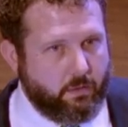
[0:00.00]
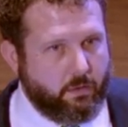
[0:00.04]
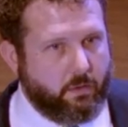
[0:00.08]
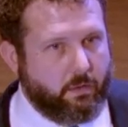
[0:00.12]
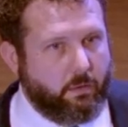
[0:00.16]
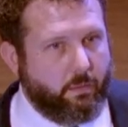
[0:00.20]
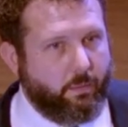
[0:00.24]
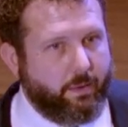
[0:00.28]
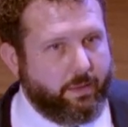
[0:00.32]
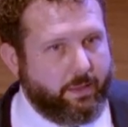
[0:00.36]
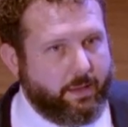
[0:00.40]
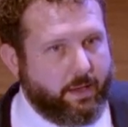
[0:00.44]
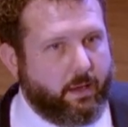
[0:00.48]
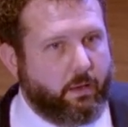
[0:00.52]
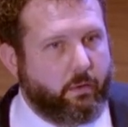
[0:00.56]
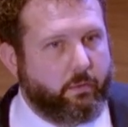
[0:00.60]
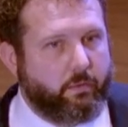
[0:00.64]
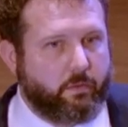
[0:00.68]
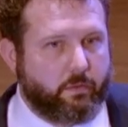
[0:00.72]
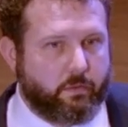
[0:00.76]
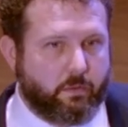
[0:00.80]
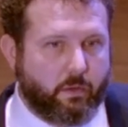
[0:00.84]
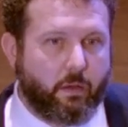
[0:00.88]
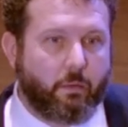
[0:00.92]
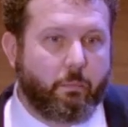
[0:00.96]
without
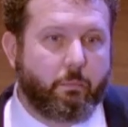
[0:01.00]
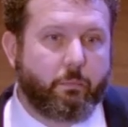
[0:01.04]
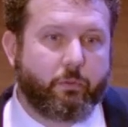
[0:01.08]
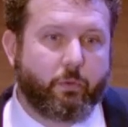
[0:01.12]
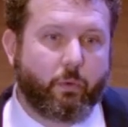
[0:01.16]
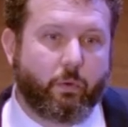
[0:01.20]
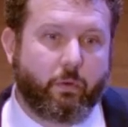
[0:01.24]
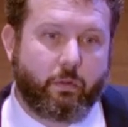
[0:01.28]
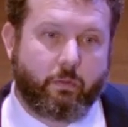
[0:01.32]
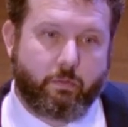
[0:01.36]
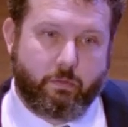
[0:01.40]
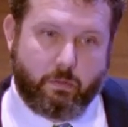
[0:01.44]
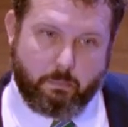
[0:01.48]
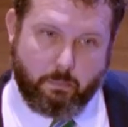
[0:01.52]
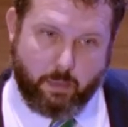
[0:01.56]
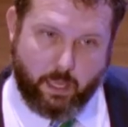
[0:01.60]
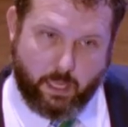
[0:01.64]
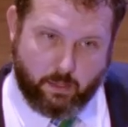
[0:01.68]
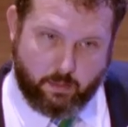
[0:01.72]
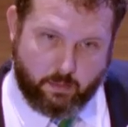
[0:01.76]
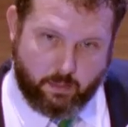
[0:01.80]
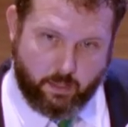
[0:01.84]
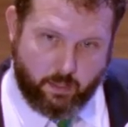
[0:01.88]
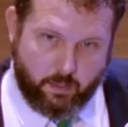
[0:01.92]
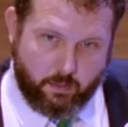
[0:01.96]
some sort of a
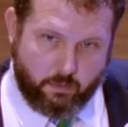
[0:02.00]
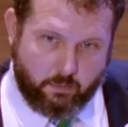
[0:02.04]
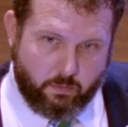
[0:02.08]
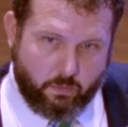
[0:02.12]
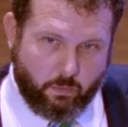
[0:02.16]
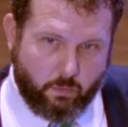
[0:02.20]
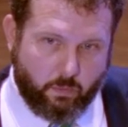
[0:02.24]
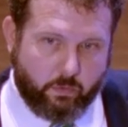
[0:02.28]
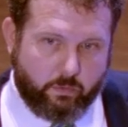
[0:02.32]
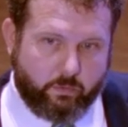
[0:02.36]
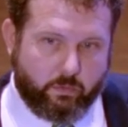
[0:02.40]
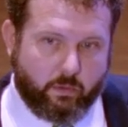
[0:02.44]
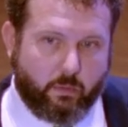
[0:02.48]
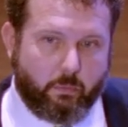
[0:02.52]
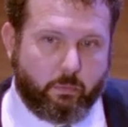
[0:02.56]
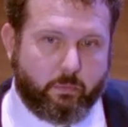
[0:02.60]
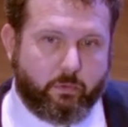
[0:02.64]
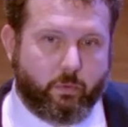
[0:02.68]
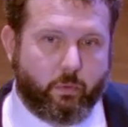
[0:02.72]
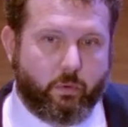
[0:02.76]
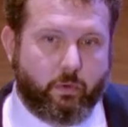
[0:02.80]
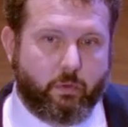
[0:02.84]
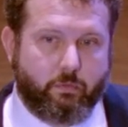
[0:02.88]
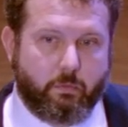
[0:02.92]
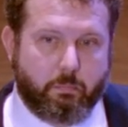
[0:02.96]
mandate or some
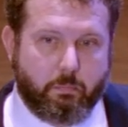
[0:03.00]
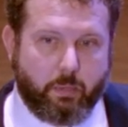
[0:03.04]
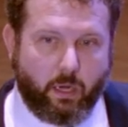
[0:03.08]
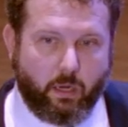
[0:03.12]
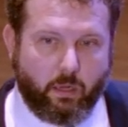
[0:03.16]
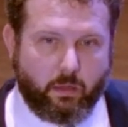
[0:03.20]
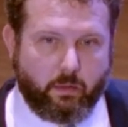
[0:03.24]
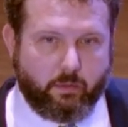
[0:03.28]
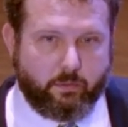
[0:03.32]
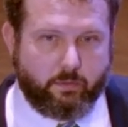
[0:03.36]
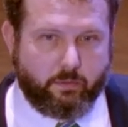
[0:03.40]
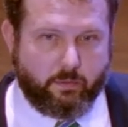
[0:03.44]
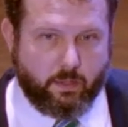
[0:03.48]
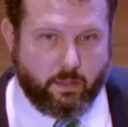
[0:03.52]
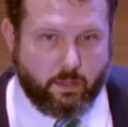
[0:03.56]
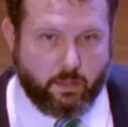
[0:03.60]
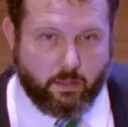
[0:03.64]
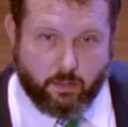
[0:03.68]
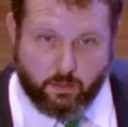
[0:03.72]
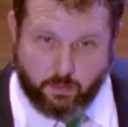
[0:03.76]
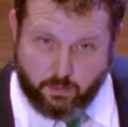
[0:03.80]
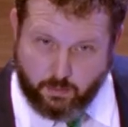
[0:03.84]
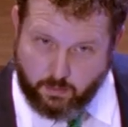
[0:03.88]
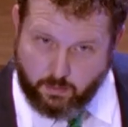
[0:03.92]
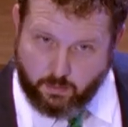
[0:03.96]
sort of a policy
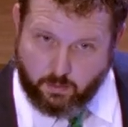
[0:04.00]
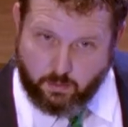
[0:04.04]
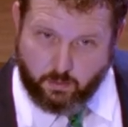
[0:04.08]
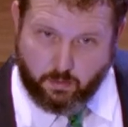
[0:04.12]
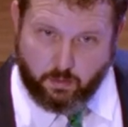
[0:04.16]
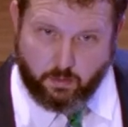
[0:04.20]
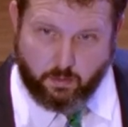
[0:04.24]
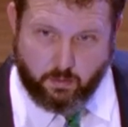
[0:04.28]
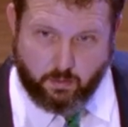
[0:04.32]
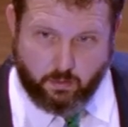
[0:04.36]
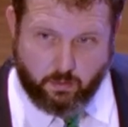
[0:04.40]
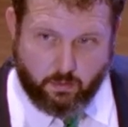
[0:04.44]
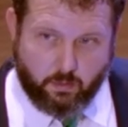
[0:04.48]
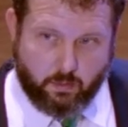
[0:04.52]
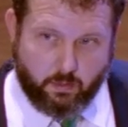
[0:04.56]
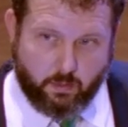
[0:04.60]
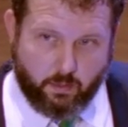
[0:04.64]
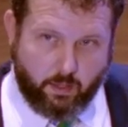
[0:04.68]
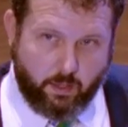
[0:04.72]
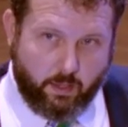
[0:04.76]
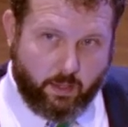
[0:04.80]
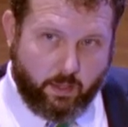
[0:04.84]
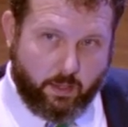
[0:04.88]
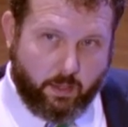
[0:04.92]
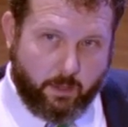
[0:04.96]

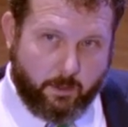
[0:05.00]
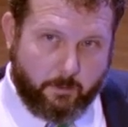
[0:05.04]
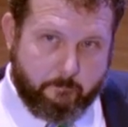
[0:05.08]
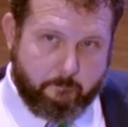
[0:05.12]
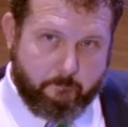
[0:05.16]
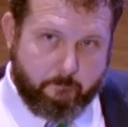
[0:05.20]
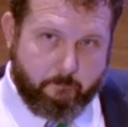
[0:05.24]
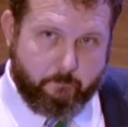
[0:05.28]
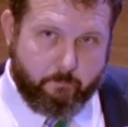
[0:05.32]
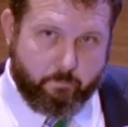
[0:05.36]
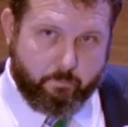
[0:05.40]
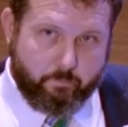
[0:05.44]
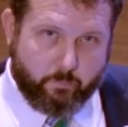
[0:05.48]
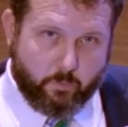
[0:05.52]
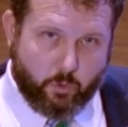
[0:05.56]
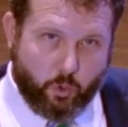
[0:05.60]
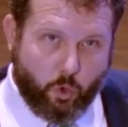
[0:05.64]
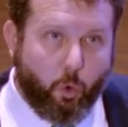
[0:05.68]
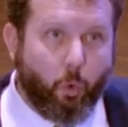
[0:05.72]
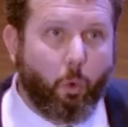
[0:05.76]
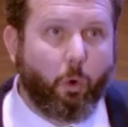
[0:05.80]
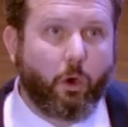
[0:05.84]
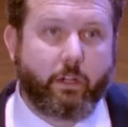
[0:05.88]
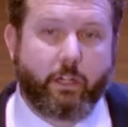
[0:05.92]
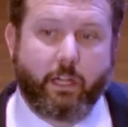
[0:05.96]

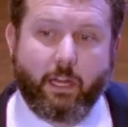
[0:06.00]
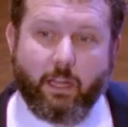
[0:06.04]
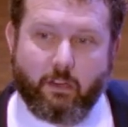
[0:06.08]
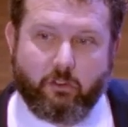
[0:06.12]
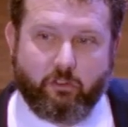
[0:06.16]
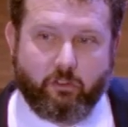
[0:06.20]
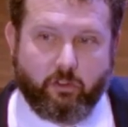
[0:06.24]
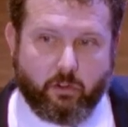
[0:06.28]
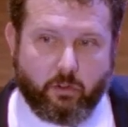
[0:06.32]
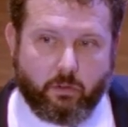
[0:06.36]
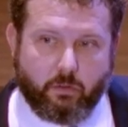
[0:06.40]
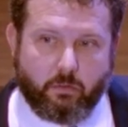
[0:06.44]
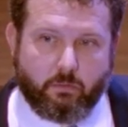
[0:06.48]
coordination.